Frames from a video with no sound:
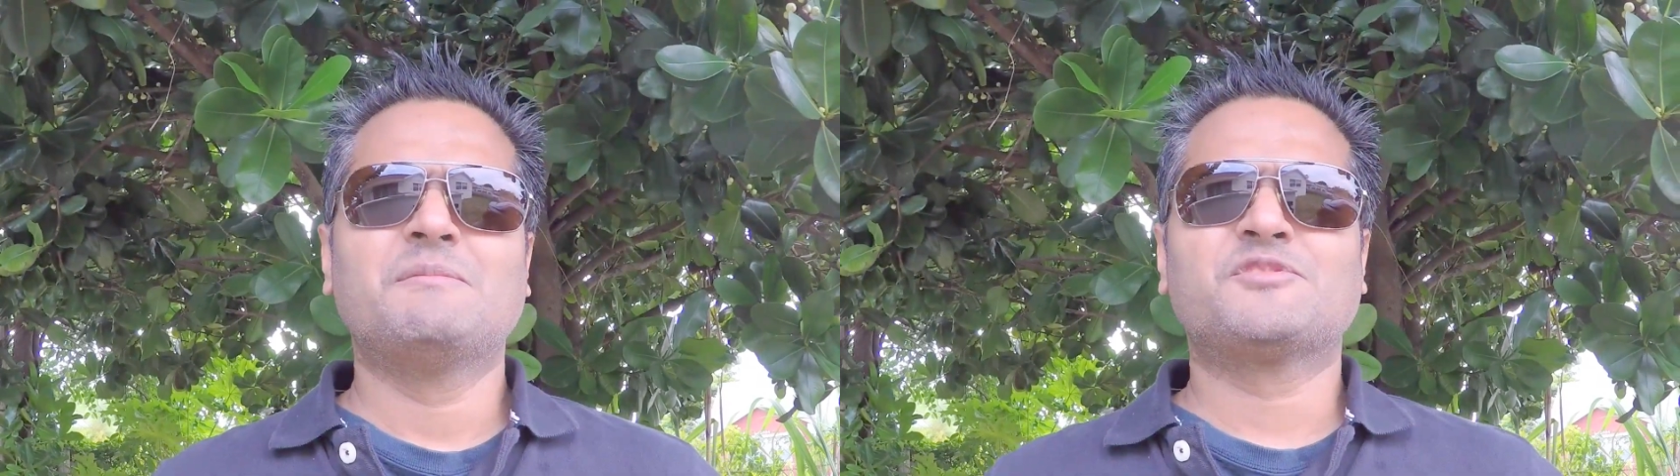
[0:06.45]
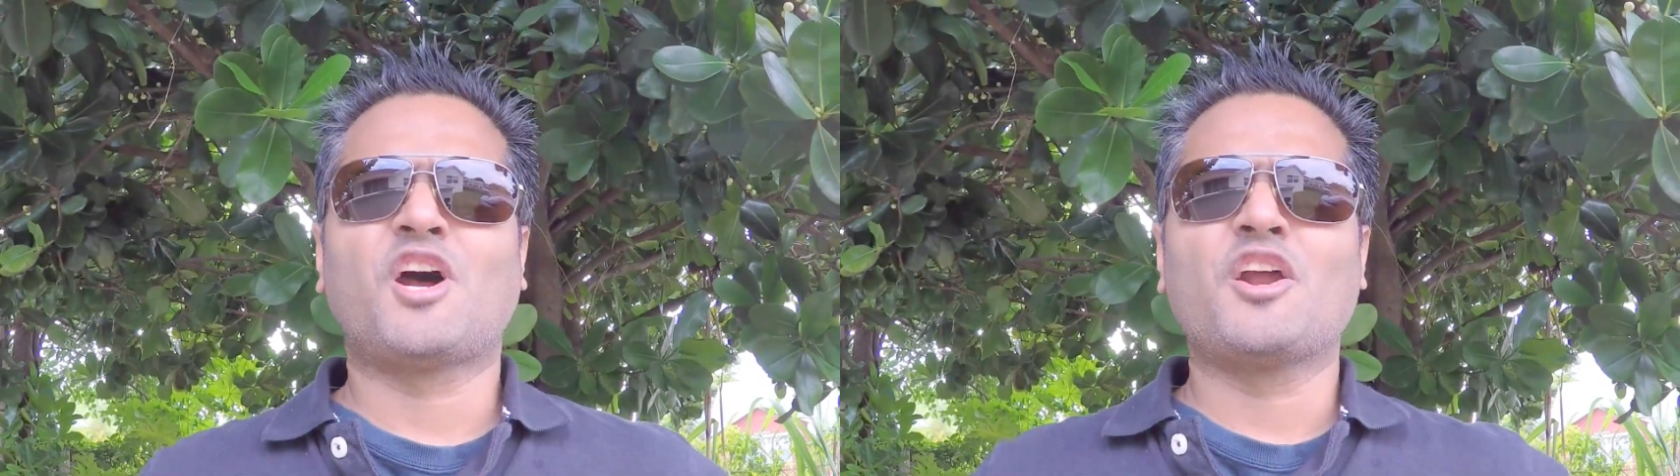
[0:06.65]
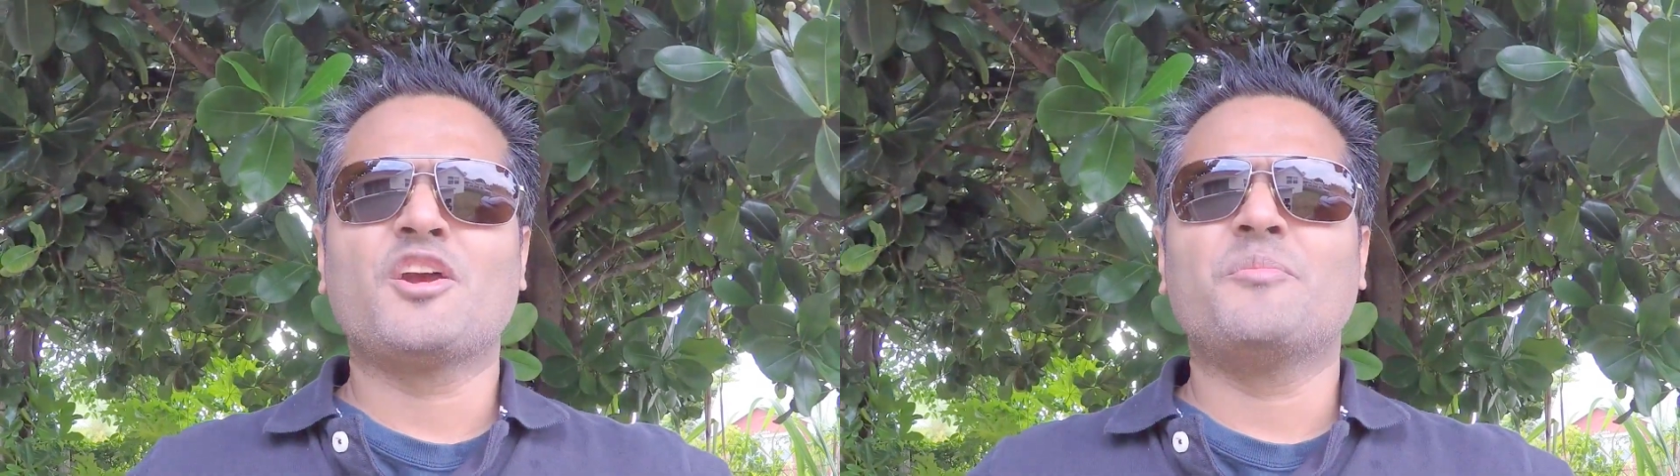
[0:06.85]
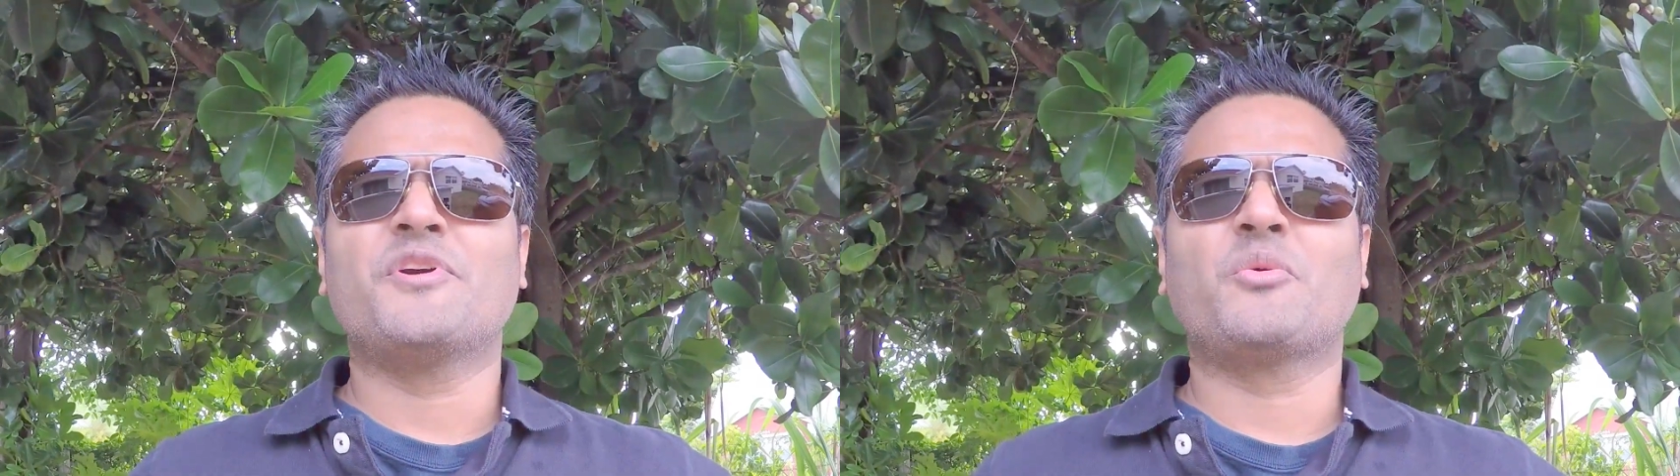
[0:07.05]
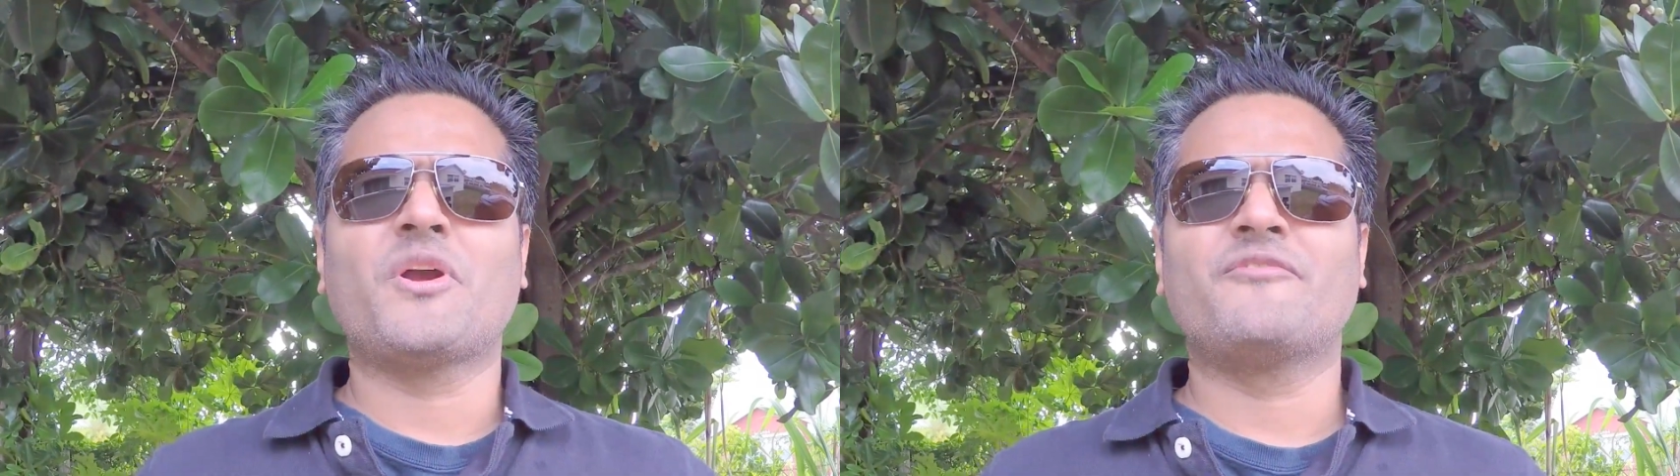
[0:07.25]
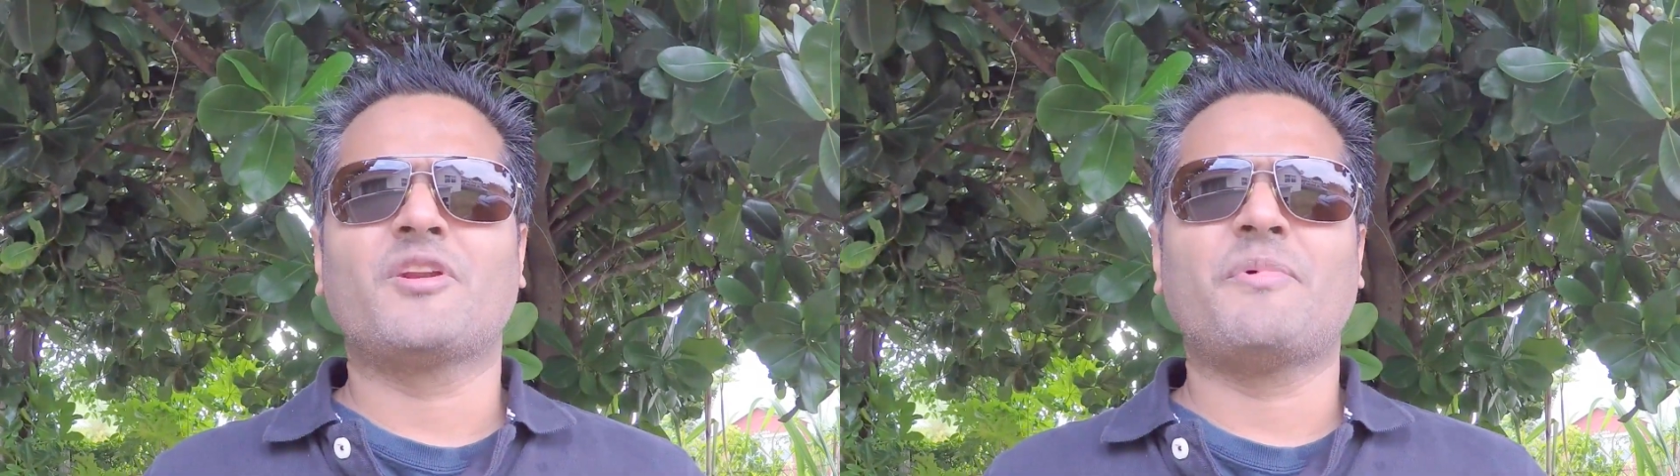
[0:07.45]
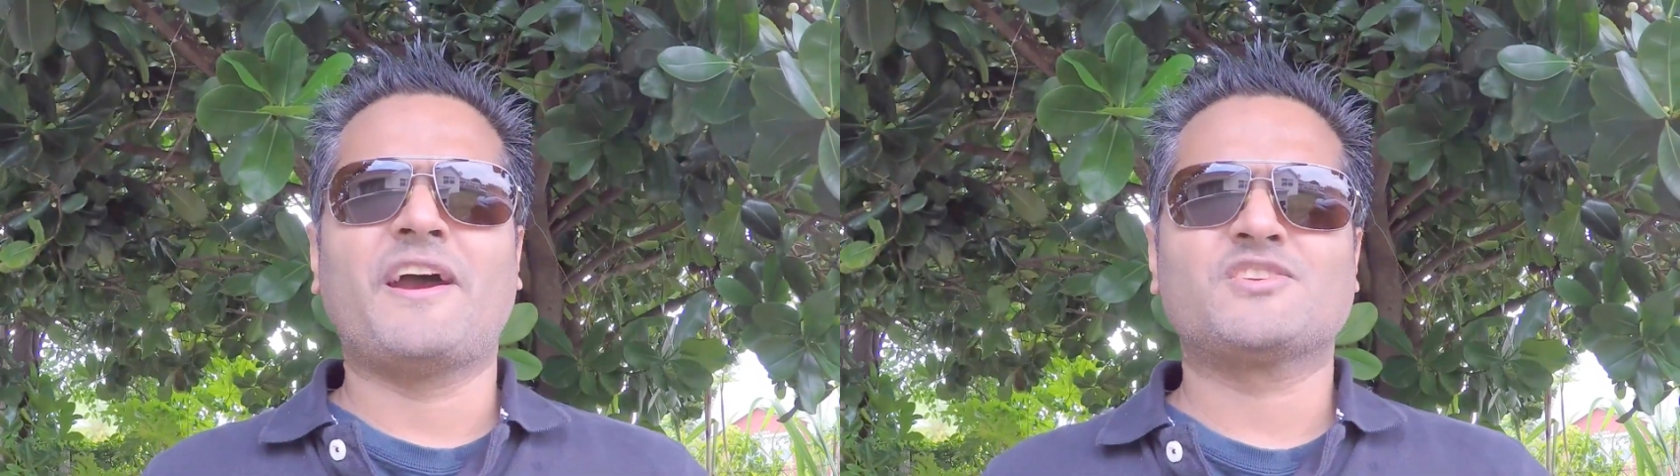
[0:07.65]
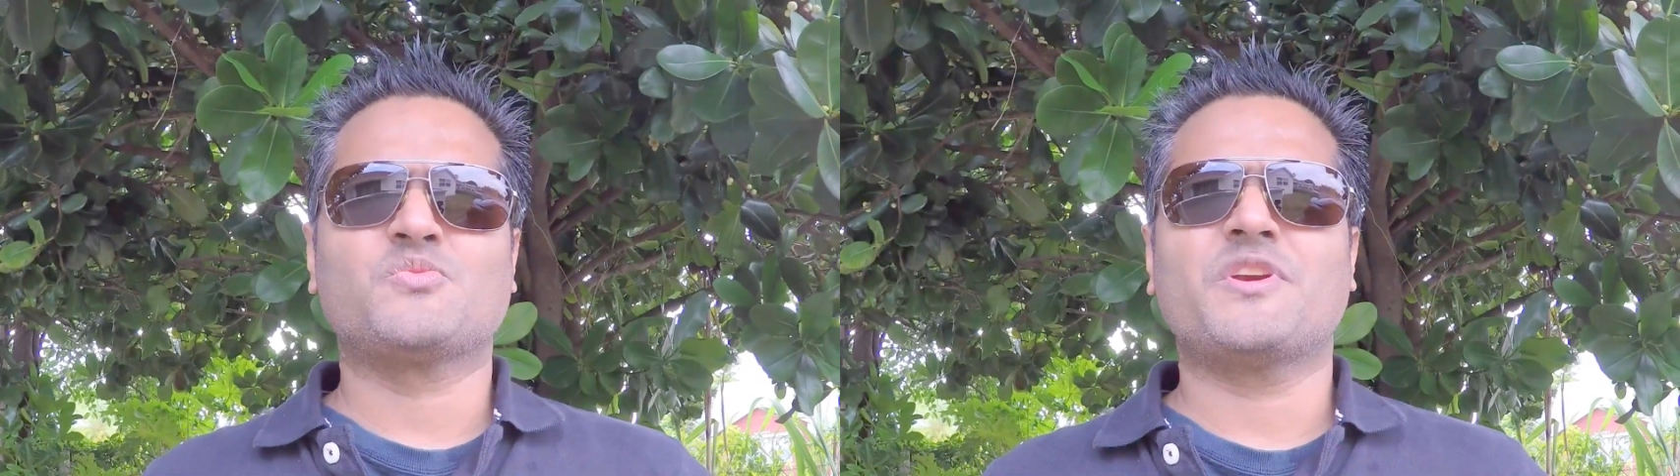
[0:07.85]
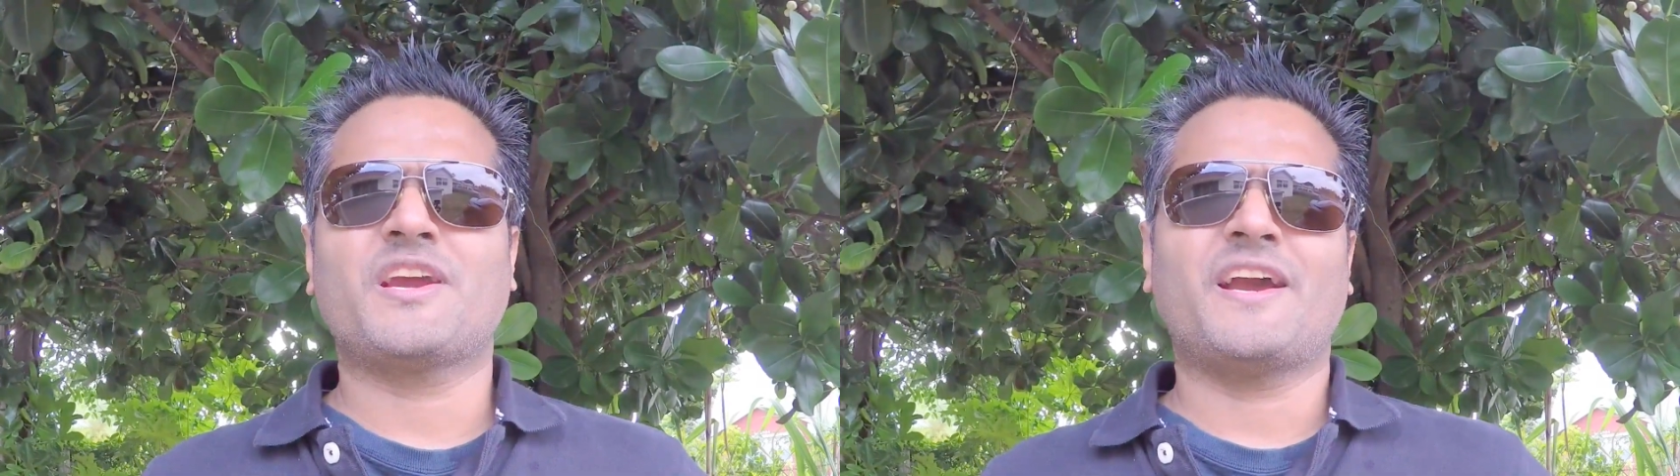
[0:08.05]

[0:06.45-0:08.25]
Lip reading: Sorry I've been away for the past week.